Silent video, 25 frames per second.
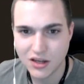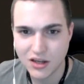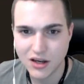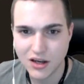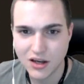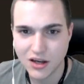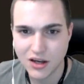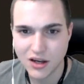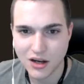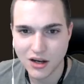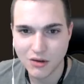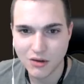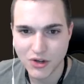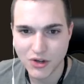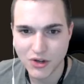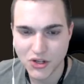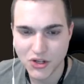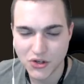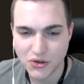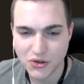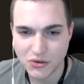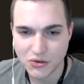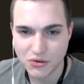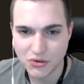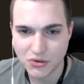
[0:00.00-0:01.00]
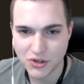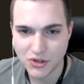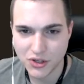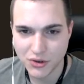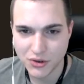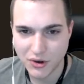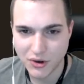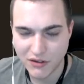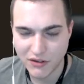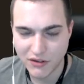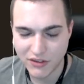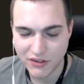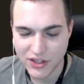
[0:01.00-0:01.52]
when you
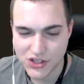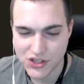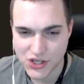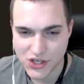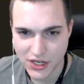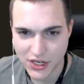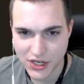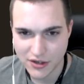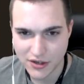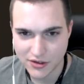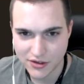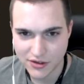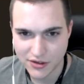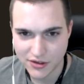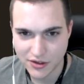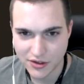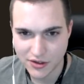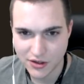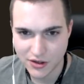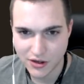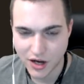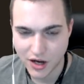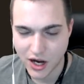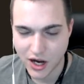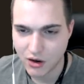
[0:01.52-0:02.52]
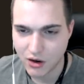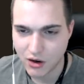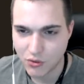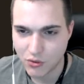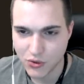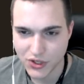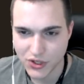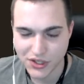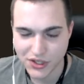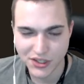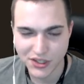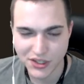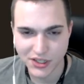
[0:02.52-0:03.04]
have the chance. I
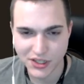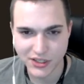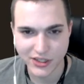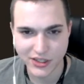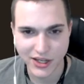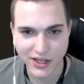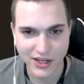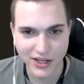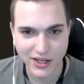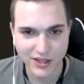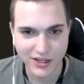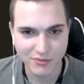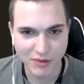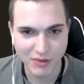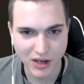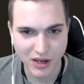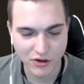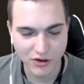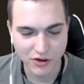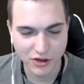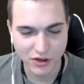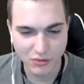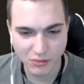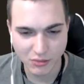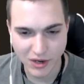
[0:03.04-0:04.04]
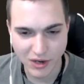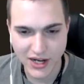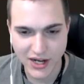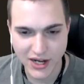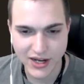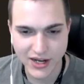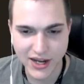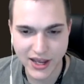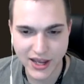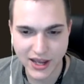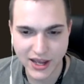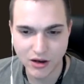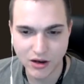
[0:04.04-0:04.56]
always think that it's better to buy
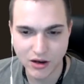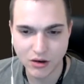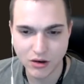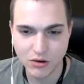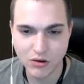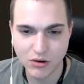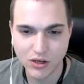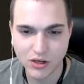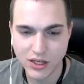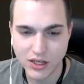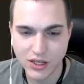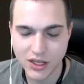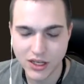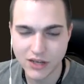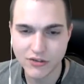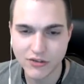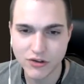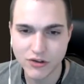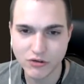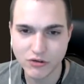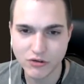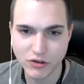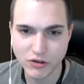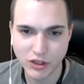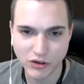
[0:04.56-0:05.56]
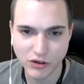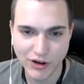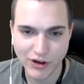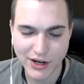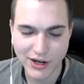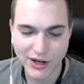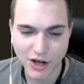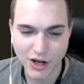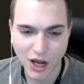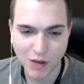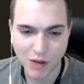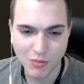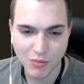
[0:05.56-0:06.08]
now. If you regret
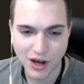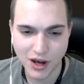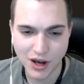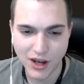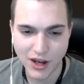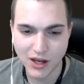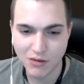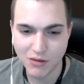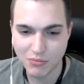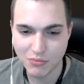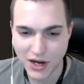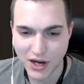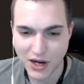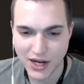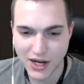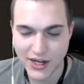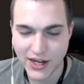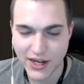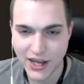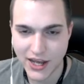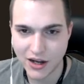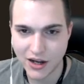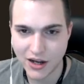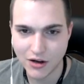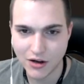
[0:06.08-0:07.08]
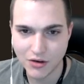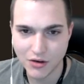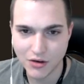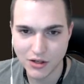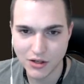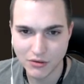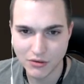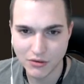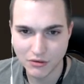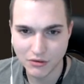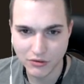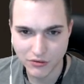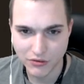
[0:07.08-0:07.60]
not buying, buy now.
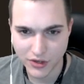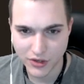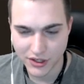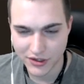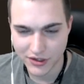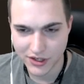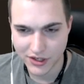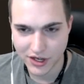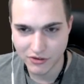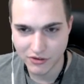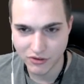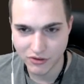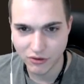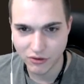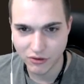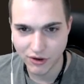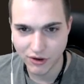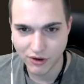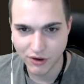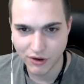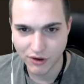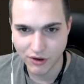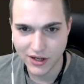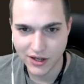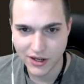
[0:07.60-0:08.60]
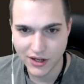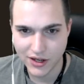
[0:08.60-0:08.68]
It'll fix that regret